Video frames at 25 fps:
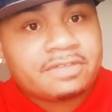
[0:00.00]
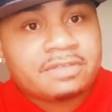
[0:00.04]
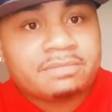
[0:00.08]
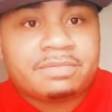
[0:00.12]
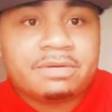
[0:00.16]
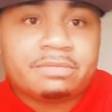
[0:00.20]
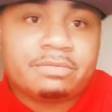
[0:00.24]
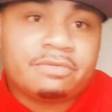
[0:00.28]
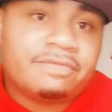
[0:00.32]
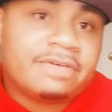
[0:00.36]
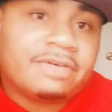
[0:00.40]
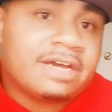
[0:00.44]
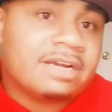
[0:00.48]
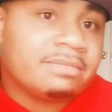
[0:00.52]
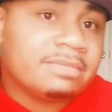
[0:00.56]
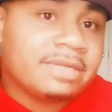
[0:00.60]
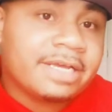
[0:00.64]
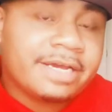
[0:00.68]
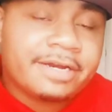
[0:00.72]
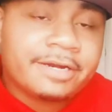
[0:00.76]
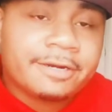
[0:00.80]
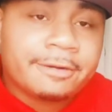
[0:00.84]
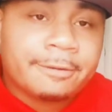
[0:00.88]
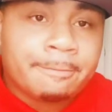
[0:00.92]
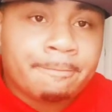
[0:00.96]
Some people find them
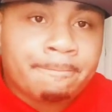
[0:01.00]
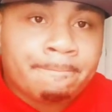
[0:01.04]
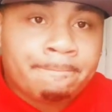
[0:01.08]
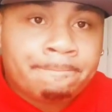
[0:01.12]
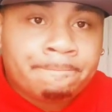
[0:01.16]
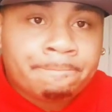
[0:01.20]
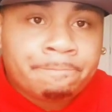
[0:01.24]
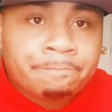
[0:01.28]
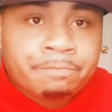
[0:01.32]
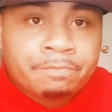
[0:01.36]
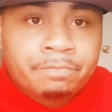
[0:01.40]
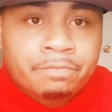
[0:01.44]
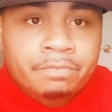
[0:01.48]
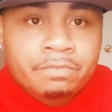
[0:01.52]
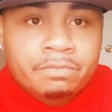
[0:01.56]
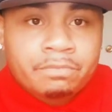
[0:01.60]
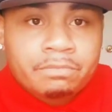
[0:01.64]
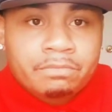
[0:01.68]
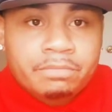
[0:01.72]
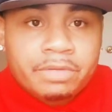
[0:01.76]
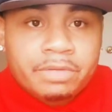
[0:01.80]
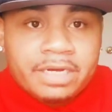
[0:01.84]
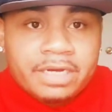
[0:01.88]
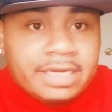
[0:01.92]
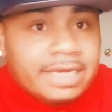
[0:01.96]
later.
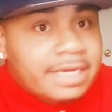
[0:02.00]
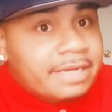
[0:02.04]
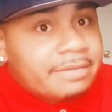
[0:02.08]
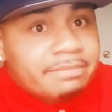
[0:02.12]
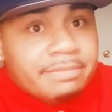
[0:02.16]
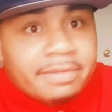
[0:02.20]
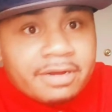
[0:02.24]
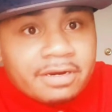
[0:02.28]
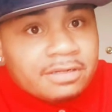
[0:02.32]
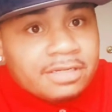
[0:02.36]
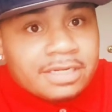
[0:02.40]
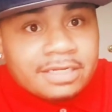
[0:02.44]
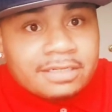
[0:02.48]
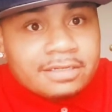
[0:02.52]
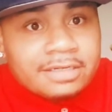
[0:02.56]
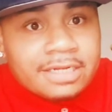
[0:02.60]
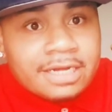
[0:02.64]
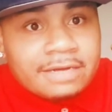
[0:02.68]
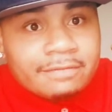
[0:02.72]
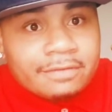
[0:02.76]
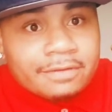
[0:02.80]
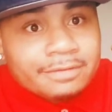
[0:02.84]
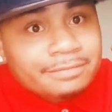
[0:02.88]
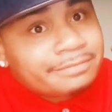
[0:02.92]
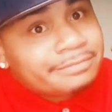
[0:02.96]
But hey, better late than
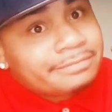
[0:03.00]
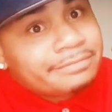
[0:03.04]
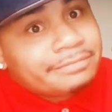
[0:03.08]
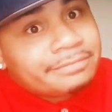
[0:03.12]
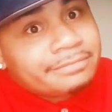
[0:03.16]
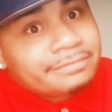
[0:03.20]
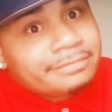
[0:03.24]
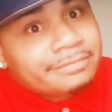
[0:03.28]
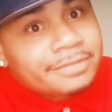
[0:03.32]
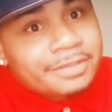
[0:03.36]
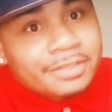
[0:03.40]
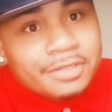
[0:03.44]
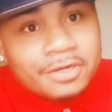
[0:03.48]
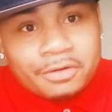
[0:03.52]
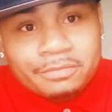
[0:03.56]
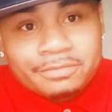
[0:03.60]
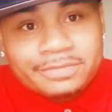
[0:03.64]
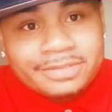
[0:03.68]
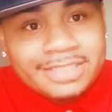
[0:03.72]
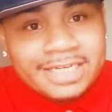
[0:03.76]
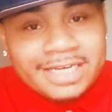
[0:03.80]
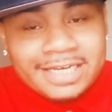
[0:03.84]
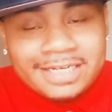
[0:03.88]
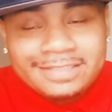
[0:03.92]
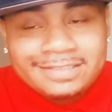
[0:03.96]
never. You know what
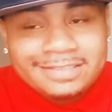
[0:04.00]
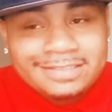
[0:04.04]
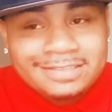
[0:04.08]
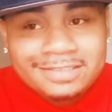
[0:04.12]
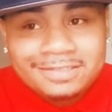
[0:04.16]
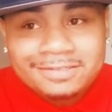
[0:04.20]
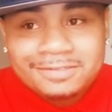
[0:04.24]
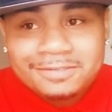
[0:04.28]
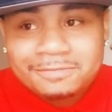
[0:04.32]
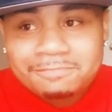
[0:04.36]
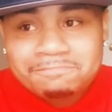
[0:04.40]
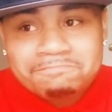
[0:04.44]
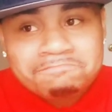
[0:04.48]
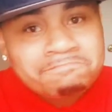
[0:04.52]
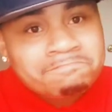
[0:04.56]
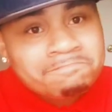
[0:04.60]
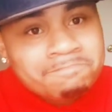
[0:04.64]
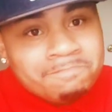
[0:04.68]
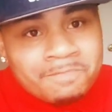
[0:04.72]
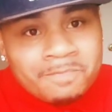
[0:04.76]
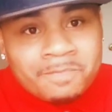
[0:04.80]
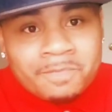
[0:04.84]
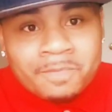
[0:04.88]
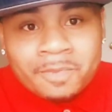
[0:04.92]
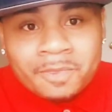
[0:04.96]
I'm saying? So
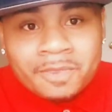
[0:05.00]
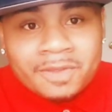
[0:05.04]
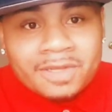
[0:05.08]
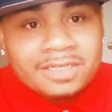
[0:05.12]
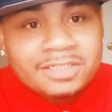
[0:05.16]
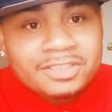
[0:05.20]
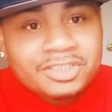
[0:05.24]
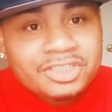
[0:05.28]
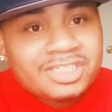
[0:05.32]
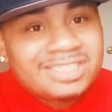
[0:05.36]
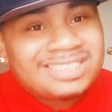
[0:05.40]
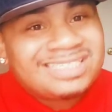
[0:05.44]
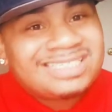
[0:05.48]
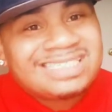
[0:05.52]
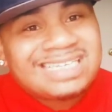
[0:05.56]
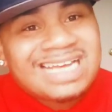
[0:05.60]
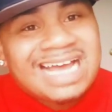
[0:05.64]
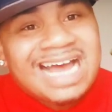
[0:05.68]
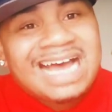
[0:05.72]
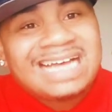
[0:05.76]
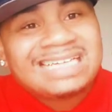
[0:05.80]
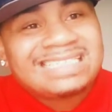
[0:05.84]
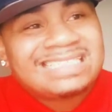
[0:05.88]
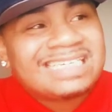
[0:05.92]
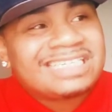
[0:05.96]

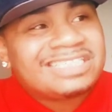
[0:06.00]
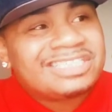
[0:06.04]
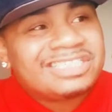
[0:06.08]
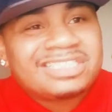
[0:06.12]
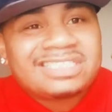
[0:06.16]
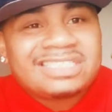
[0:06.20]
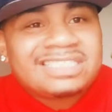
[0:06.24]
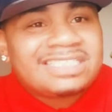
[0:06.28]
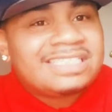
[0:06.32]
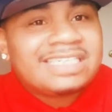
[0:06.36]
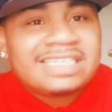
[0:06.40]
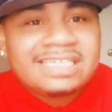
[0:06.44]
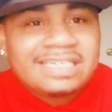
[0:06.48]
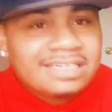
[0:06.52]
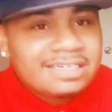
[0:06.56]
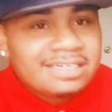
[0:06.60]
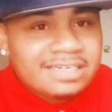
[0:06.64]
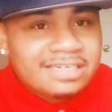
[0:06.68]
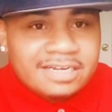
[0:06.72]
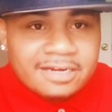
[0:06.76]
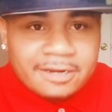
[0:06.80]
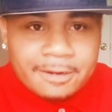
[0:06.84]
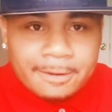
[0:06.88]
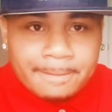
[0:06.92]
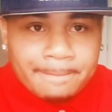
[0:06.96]
I'd say just stick
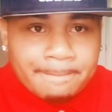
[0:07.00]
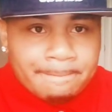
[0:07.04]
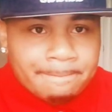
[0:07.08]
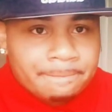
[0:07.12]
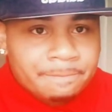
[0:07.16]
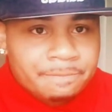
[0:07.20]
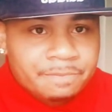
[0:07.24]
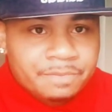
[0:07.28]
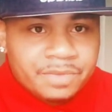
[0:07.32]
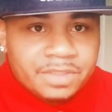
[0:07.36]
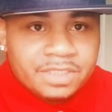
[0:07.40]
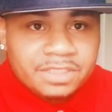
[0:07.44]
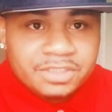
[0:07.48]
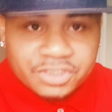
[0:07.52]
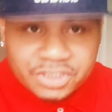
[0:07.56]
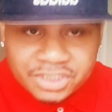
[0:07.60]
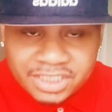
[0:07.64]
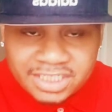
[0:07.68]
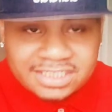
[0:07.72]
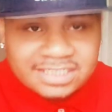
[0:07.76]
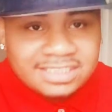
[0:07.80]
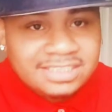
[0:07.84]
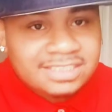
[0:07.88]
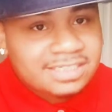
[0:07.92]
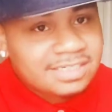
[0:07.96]
in there.
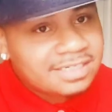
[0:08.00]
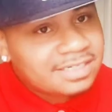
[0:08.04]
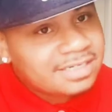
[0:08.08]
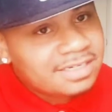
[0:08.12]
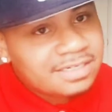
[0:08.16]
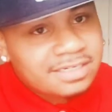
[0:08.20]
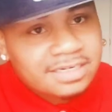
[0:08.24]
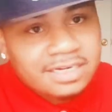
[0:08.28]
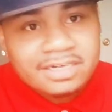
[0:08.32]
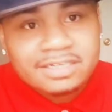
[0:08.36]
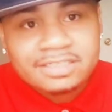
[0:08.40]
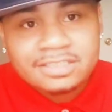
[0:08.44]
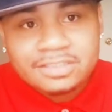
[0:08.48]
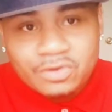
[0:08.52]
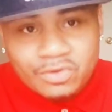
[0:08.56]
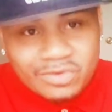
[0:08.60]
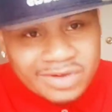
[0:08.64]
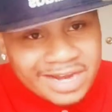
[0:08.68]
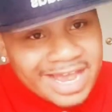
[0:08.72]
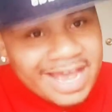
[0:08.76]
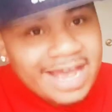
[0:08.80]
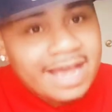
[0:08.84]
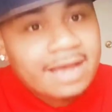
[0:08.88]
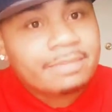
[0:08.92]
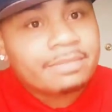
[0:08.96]
Just stick in there. It's
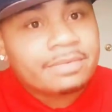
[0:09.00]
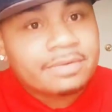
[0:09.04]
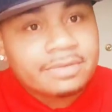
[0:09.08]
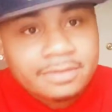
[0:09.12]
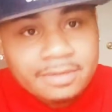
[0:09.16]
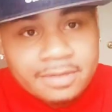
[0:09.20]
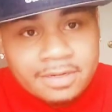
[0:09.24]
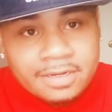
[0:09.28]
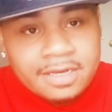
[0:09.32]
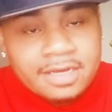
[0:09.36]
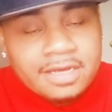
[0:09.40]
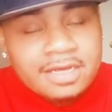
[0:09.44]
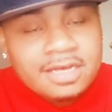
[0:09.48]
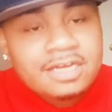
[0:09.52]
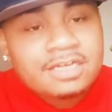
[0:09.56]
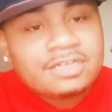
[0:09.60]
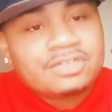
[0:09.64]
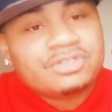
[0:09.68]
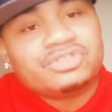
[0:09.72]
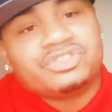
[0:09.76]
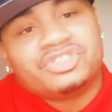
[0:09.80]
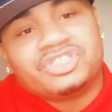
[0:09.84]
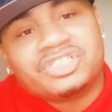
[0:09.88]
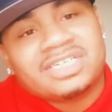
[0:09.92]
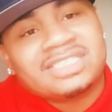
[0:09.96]
going to happen.
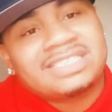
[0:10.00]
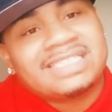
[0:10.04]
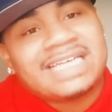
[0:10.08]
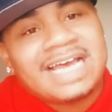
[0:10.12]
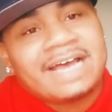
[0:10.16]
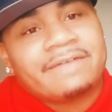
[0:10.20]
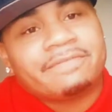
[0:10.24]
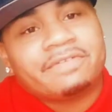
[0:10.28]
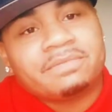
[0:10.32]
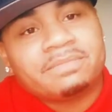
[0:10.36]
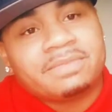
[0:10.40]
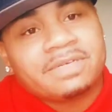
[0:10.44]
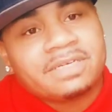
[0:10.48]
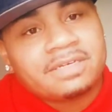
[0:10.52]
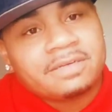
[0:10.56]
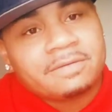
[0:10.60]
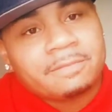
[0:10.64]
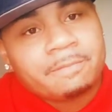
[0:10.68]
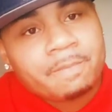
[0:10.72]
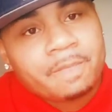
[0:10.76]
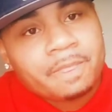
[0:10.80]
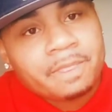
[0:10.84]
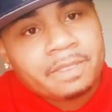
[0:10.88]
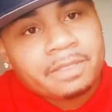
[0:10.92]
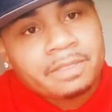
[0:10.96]
You just have to
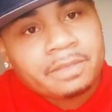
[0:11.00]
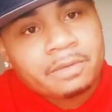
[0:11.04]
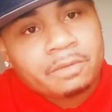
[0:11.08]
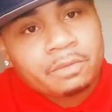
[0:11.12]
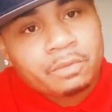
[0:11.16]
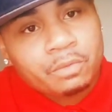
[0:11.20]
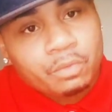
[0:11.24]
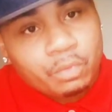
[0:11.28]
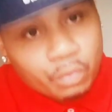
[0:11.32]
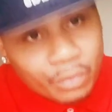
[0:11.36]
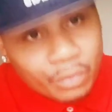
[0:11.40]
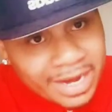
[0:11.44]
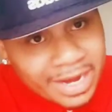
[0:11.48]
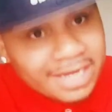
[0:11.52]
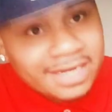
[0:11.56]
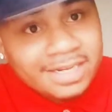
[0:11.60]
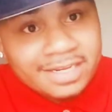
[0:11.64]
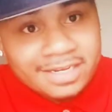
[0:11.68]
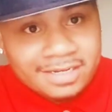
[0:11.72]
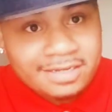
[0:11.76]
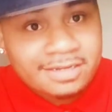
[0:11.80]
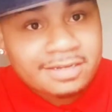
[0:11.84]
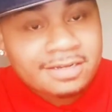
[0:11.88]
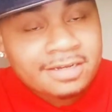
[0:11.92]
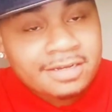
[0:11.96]
be
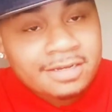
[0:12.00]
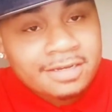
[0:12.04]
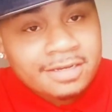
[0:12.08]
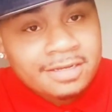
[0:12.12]
ready.